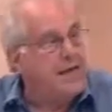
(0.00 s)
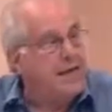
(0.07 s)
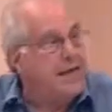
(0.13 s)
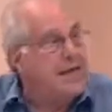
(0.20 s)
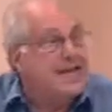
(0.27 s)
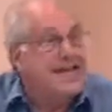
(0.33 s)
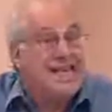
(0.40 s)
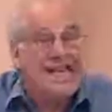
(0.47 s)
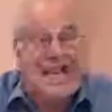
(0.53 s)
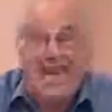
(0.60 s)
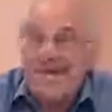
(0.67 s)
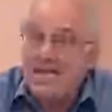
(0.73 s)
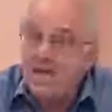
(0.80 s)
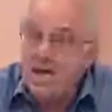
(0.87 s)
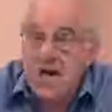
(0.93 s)
He
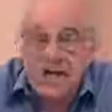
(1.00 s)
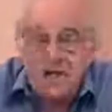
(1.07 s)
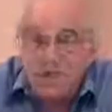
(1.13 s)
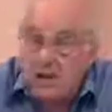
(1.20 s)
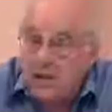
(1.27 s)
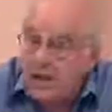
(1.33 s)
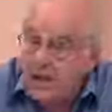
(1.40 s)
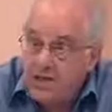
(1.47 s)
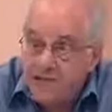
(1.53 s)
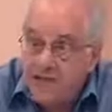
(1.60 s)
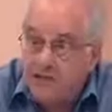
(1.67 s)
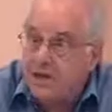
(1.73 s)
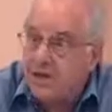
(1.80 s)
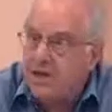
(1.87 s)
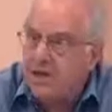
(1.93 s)
cannot
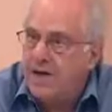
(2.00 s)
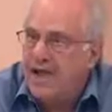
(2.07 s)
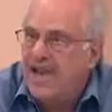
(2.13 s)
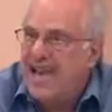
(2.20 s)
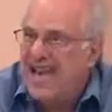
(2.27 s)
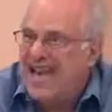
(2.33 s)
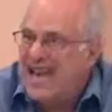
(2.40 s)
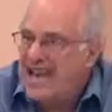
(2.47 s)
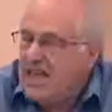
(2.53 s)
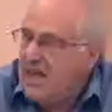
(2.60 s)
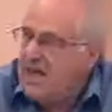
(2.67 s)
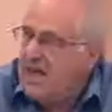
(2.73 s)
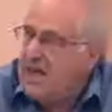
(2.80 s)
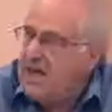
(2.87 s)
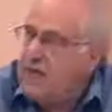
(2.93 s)
deliver
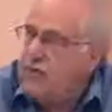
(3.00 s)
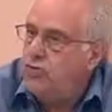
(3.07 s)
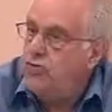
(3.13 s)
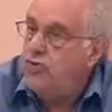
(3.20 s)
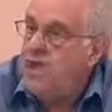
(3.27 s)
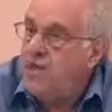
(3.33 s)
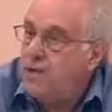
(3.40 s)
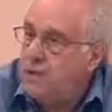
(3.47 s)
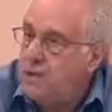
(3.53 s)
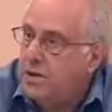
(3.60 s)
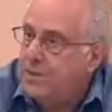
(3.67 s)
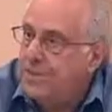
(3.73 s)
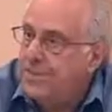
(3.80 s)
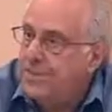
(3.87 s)
anything real.